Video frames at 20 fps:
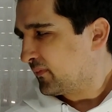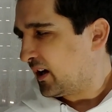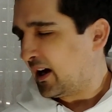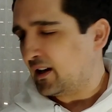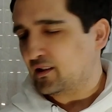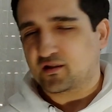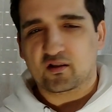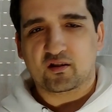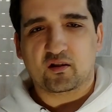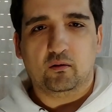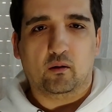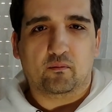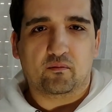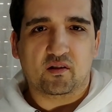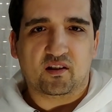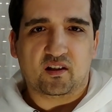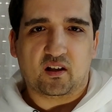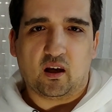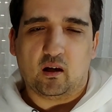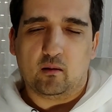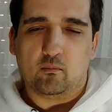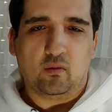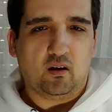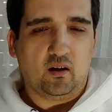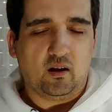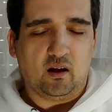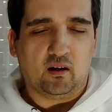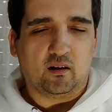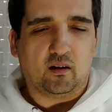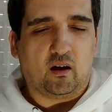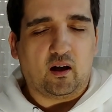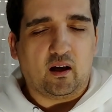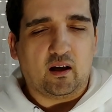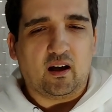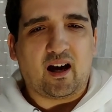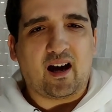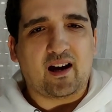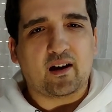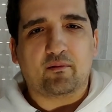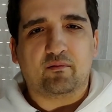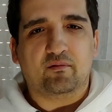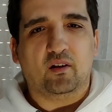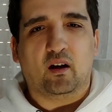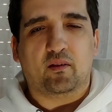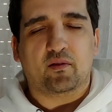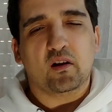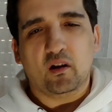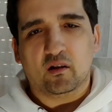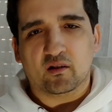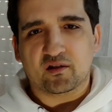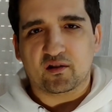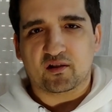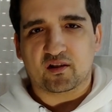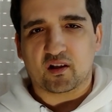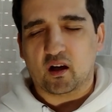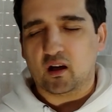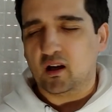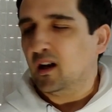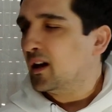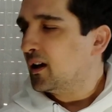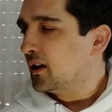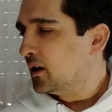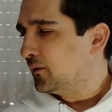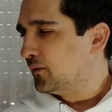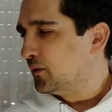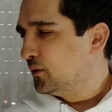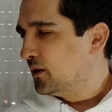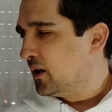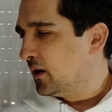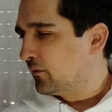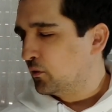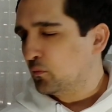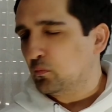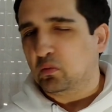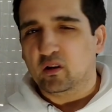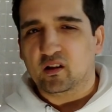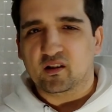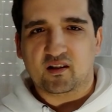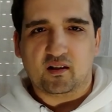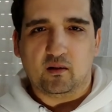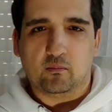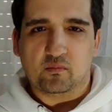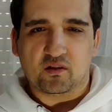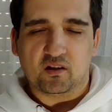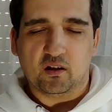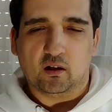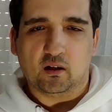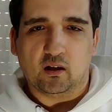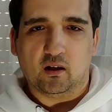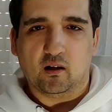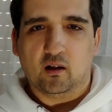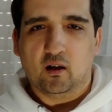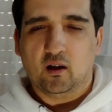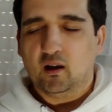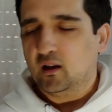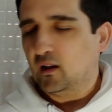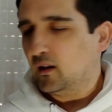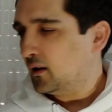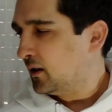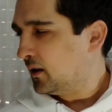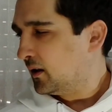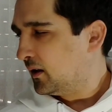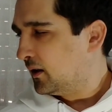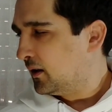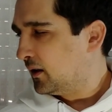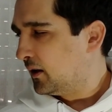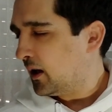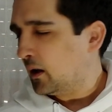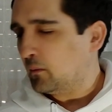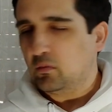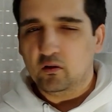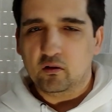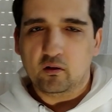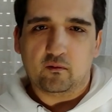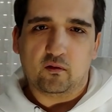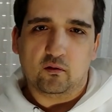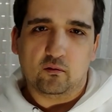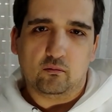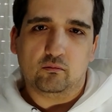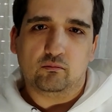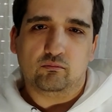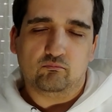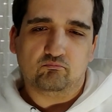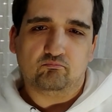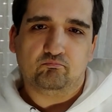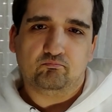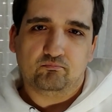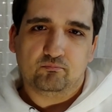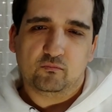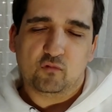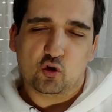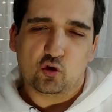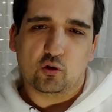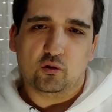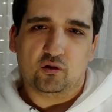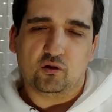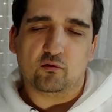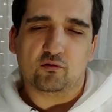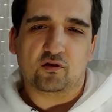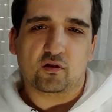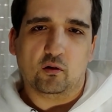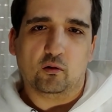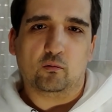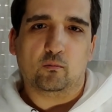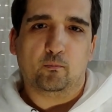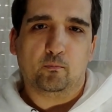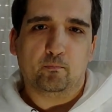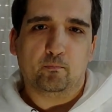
I just love this game, and I have nothing else to say. If you've never played SimCity, I believe you should do so.